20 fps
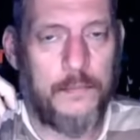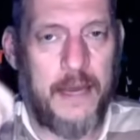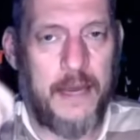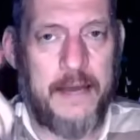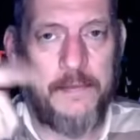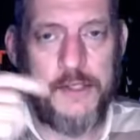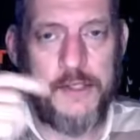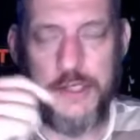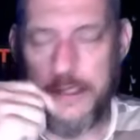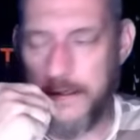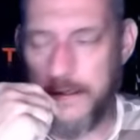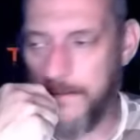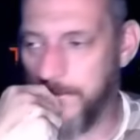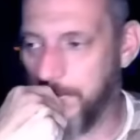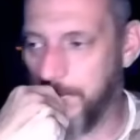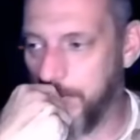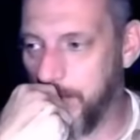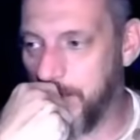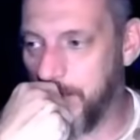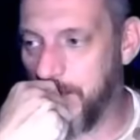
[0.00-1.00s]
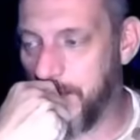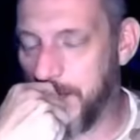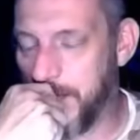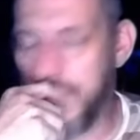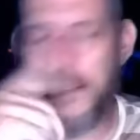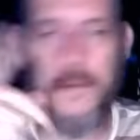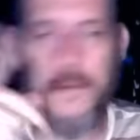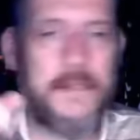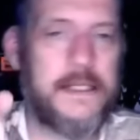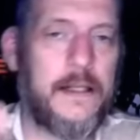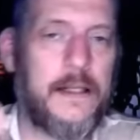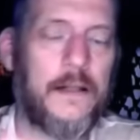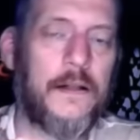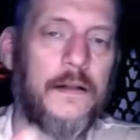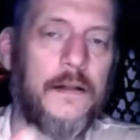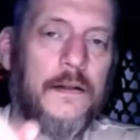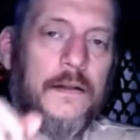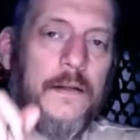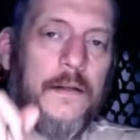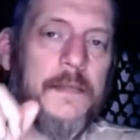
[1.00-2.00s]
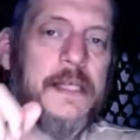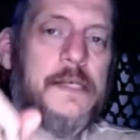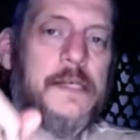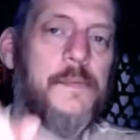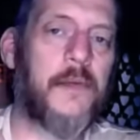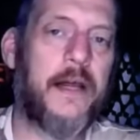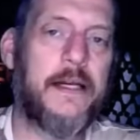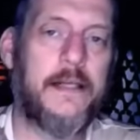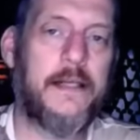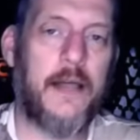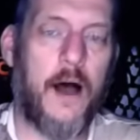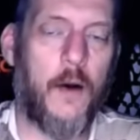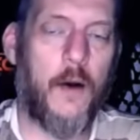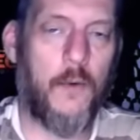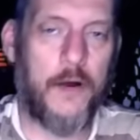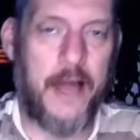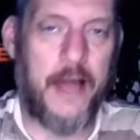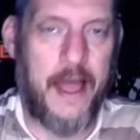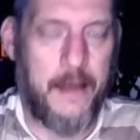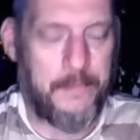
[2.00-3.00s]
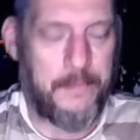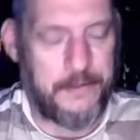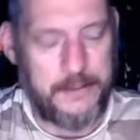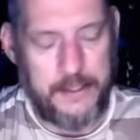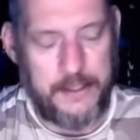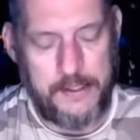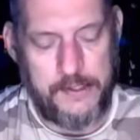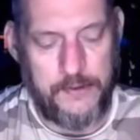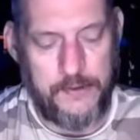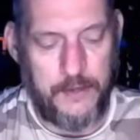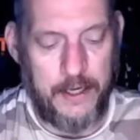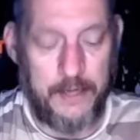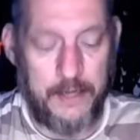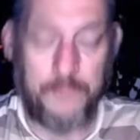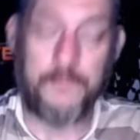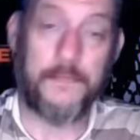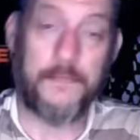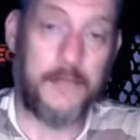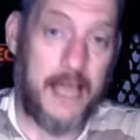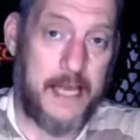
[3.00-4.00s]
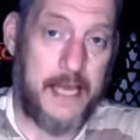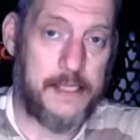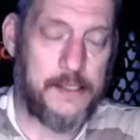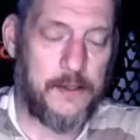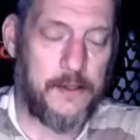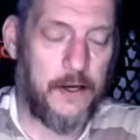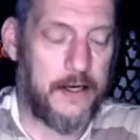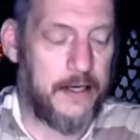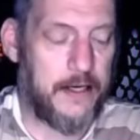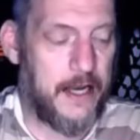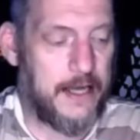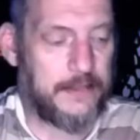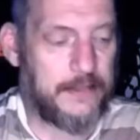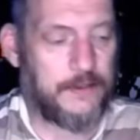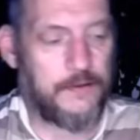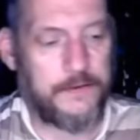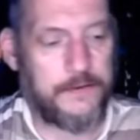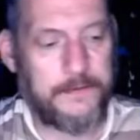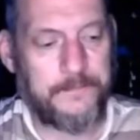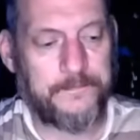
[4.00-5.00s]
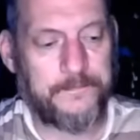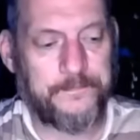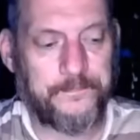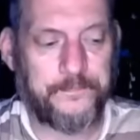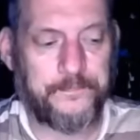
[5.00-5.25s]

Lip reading: Bama Jen, let me explain to y'all what happened yesterday. Last night, actually.